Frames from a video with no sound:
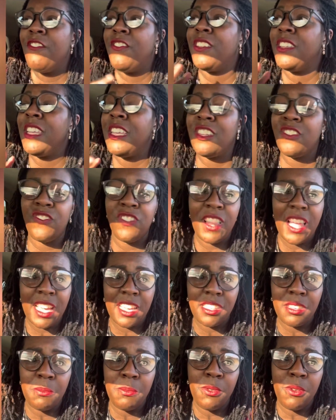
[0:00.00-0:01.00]
is
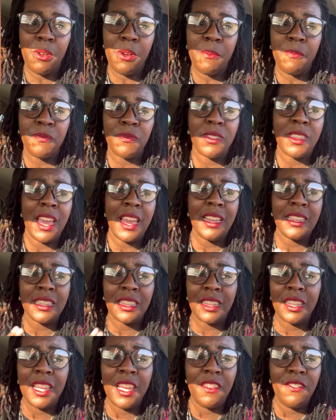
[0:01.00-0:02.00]
flexible, that is
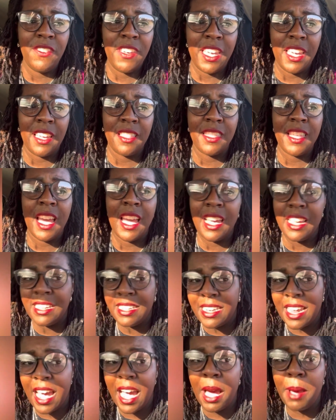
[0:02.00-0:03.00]
living, that
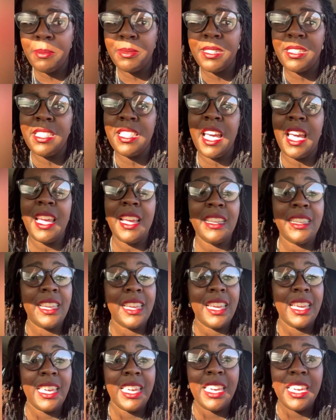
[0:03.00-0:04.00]
adapts, that is
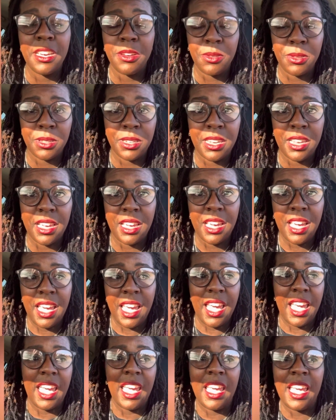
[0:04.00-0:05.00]
healed.
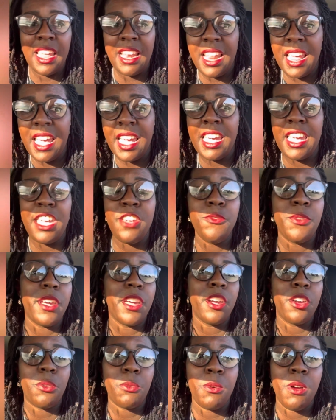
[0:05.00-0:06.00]
And you
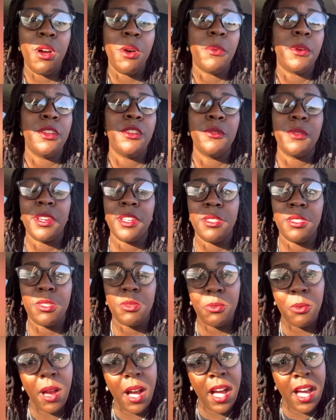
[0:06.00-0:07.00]
can grow and you can
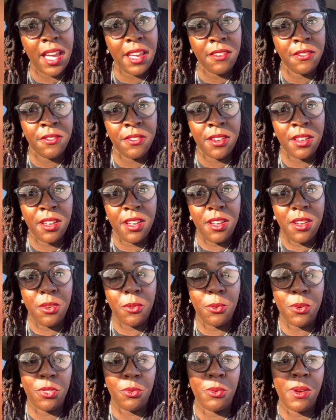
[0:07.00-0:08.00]
thrive
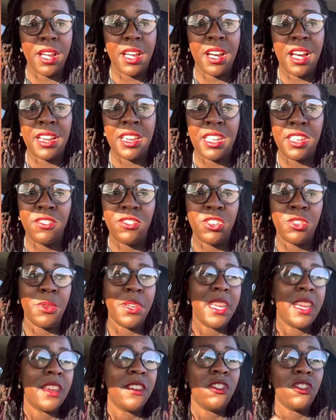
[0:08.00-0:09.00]
with what God gives you.
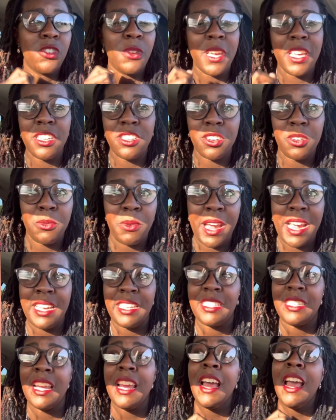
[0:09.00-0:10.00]
He gives you His
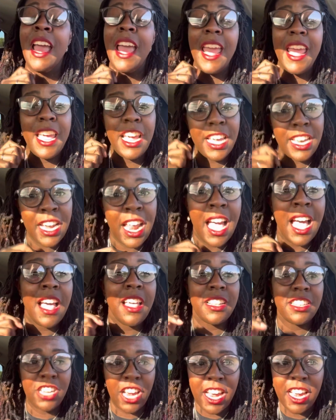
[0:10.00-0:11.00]
grace. He can
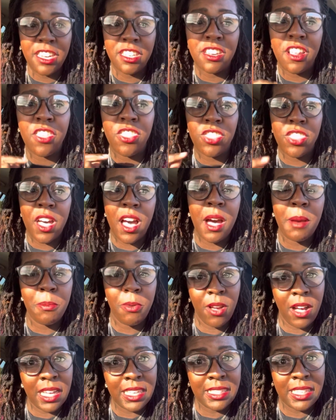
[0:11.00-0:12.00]
change a thought
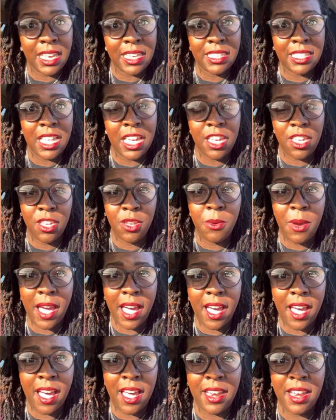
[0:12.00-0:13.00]
process that you
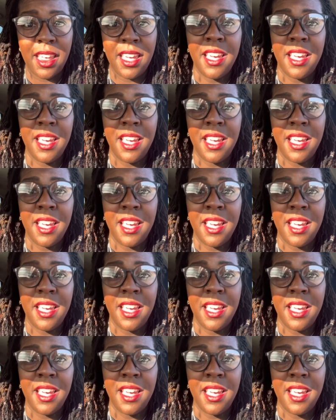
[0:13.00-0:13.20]
had